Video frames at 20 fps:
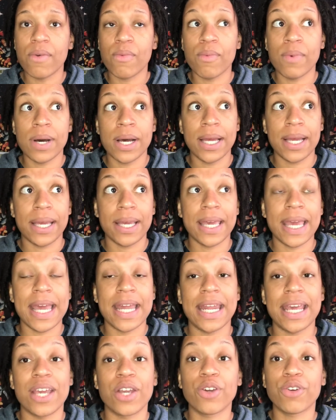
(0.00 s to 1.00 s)
what
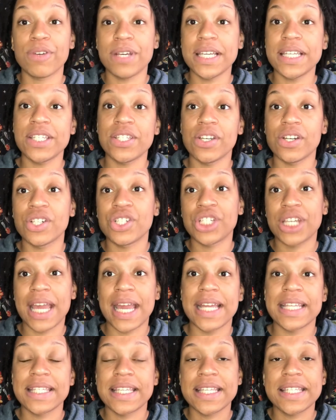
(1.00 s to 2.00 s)
can increase your
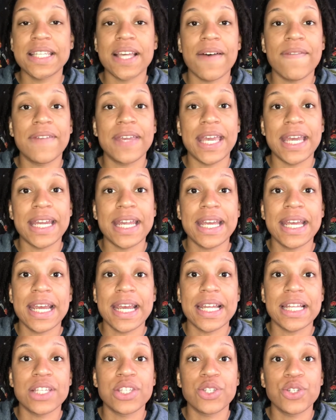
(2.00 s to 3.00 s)
chances of getting
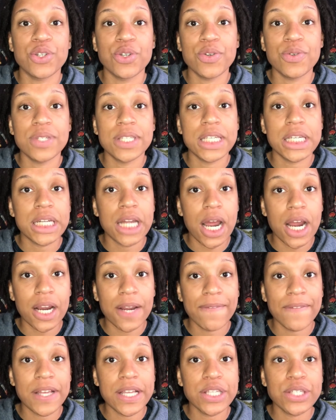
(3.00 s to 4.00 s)
into
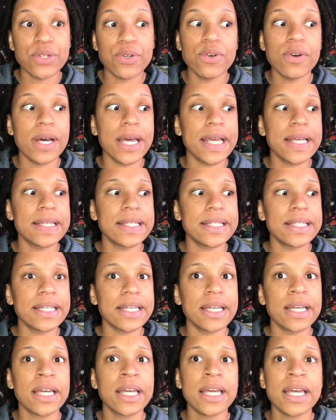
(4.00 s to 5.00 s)
sonography school is
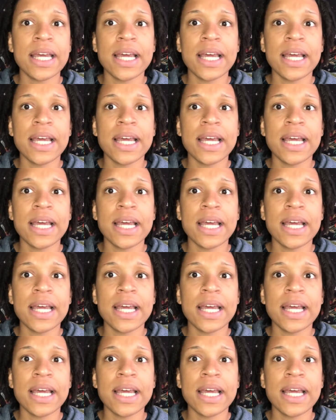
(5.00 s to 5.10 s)
to